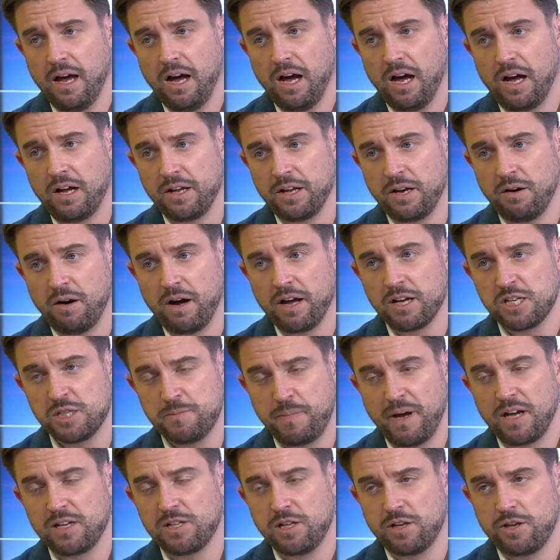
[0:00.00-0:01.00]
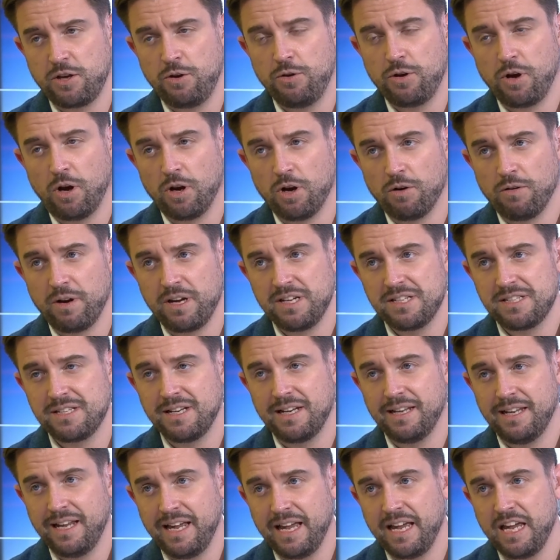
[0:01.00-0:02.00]
uh, you know, I expect Hugo Lloris
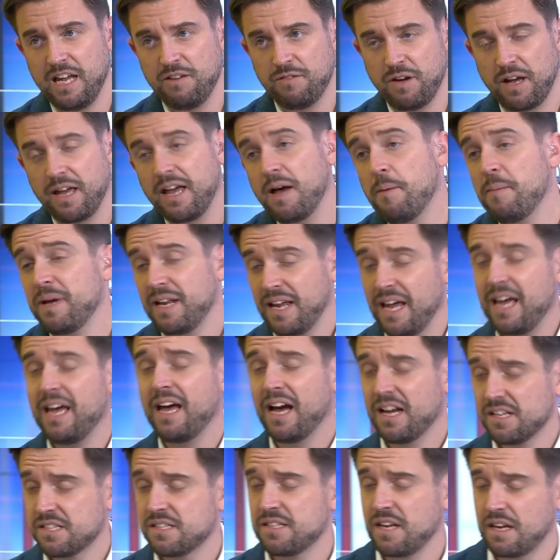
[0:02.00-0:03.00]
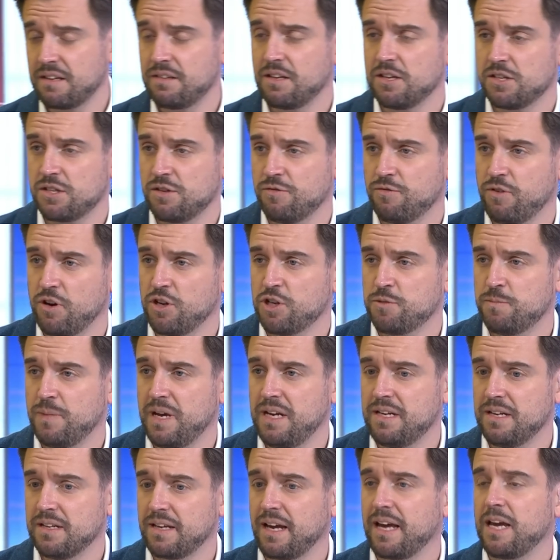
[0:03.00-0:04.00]
to leave. He, I mean, he has said this to French
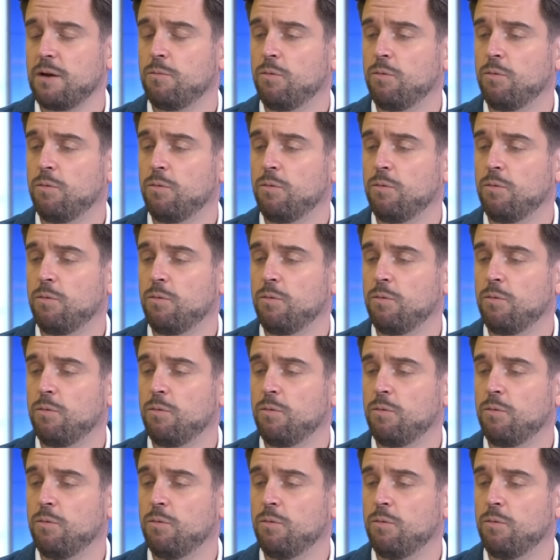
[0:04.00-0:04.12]
media that he